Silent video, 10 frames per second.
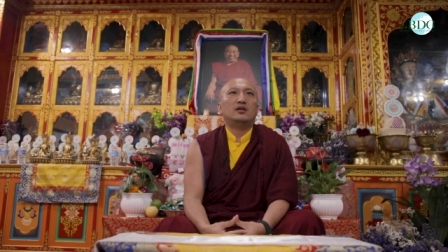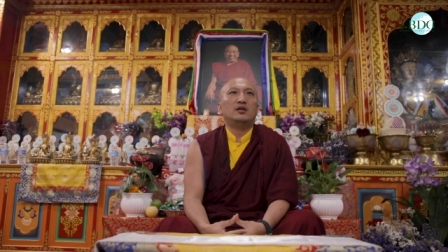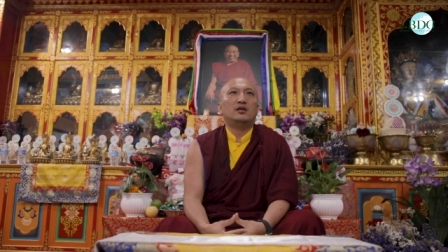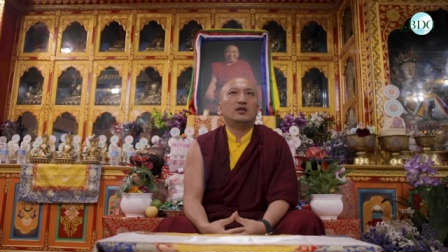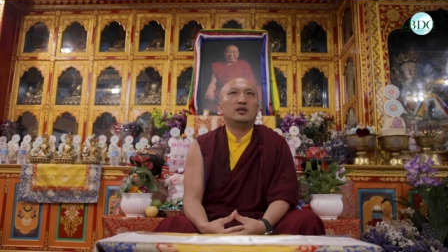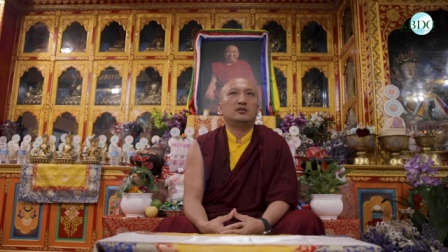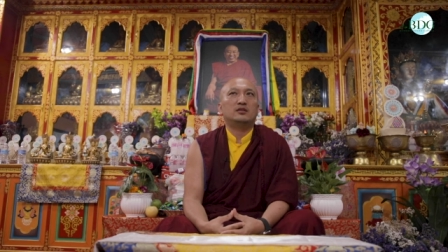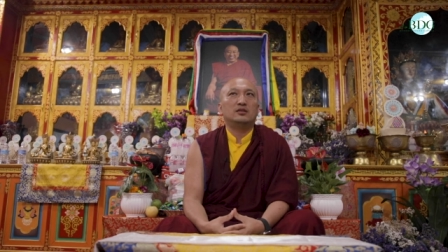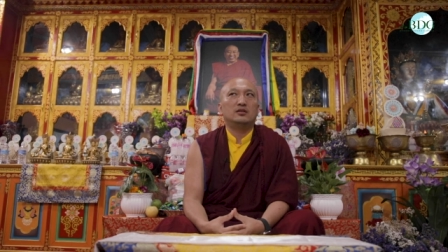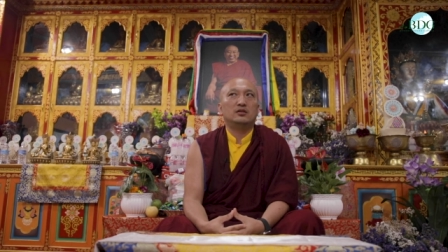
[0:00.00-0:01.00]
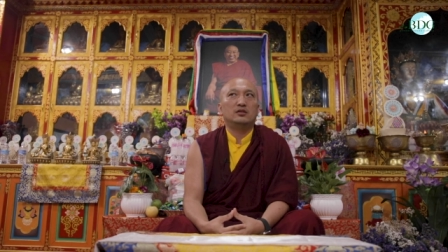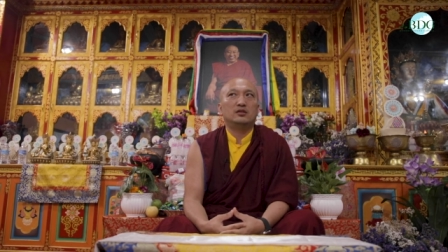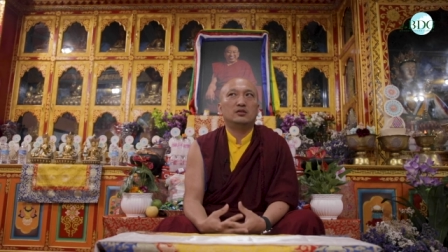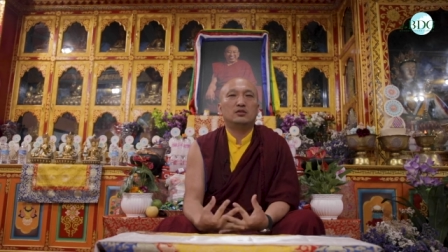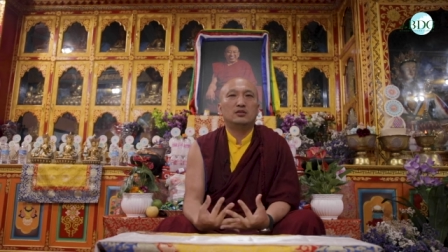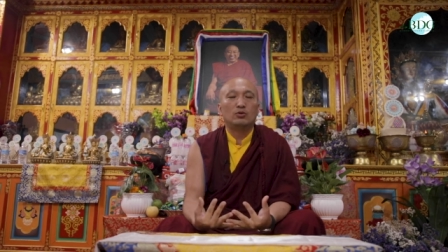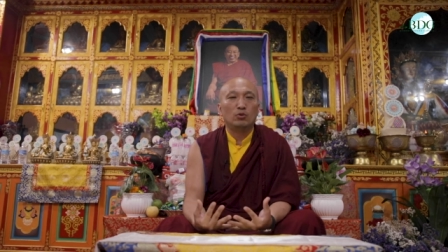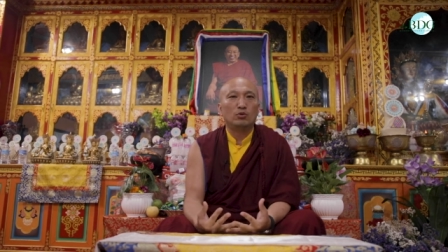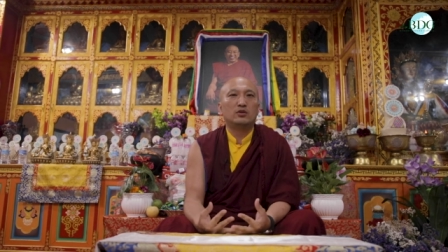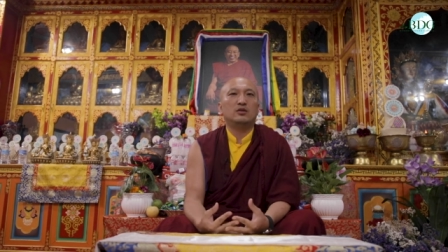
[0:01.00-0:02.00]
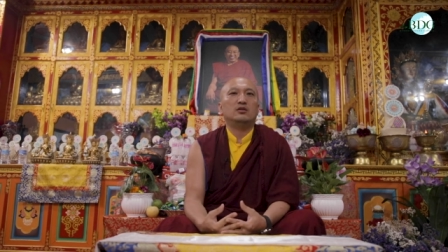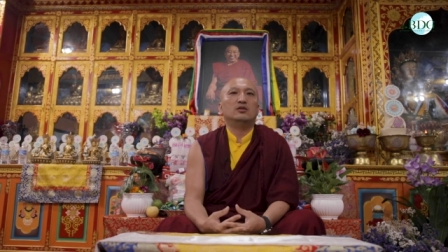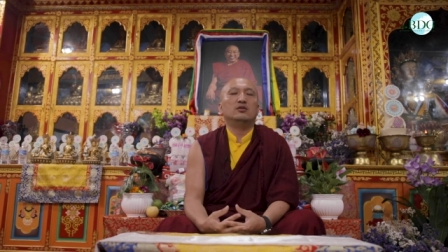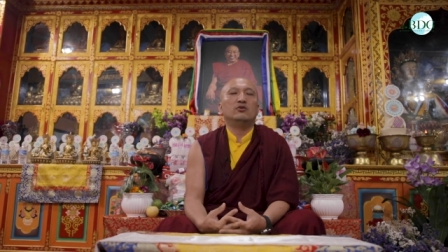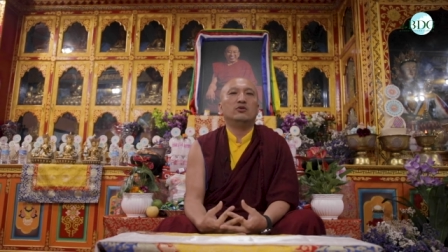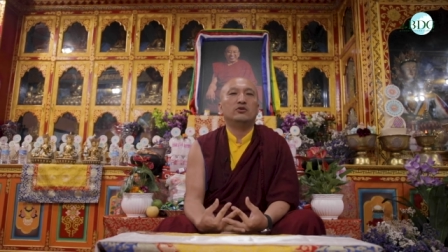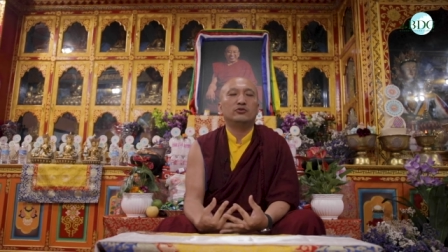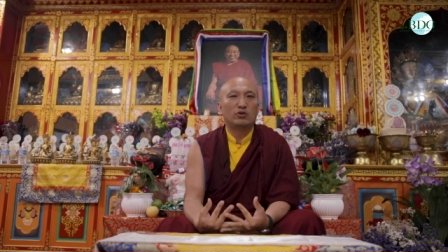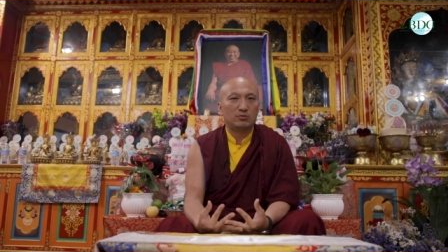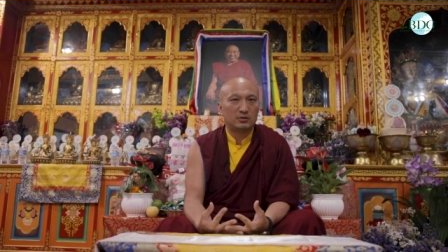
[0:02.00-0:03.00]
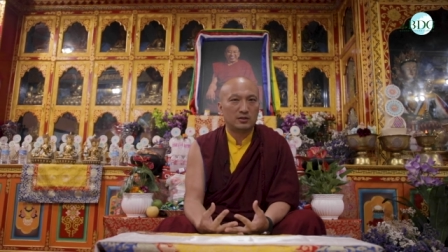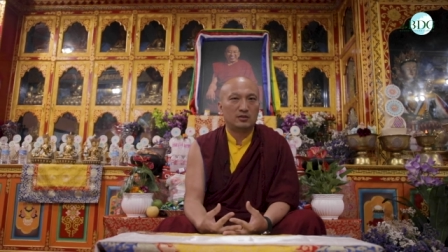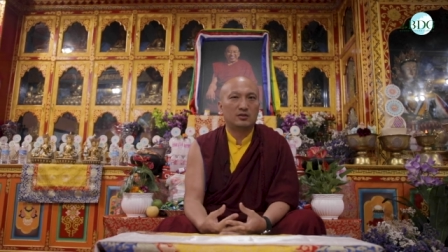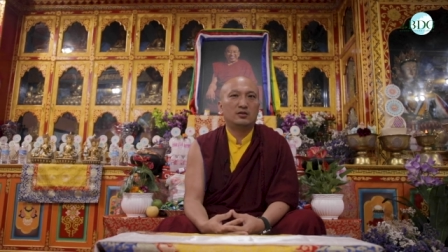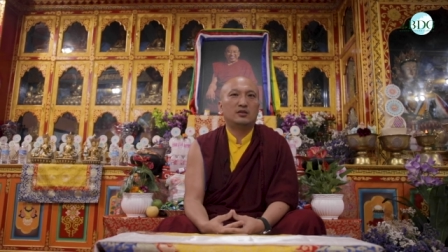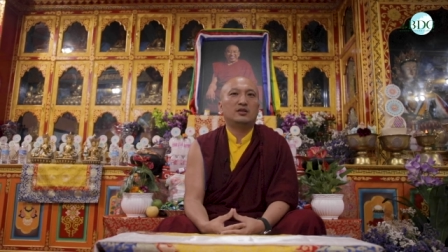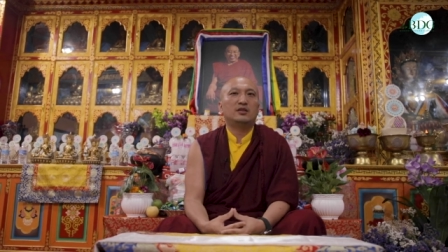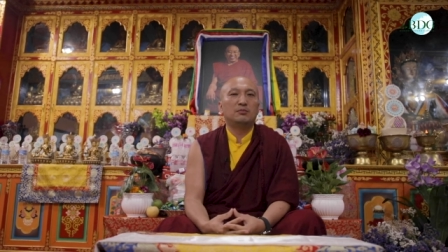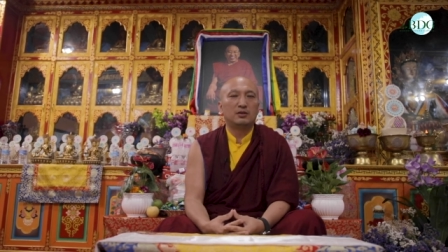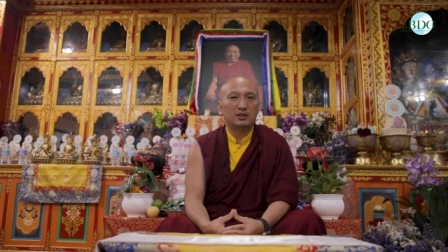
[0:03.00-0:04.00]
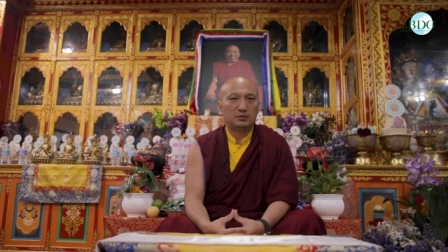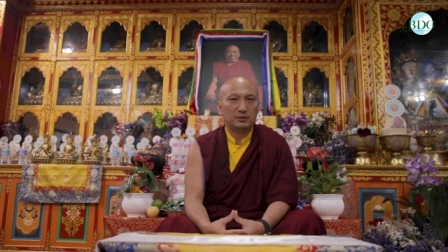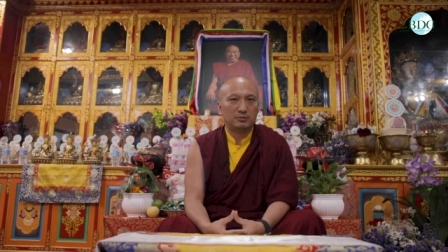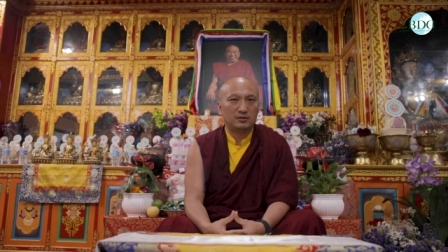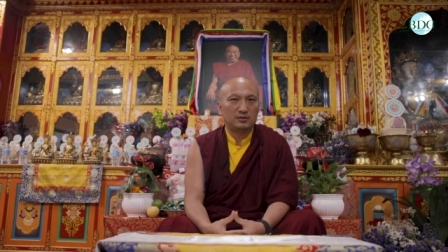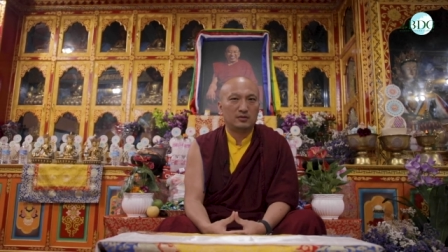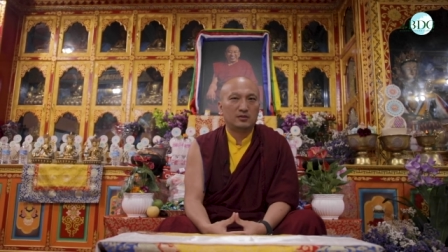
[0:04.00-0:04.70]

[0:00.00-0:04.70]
are like the local or normal Nepalese people.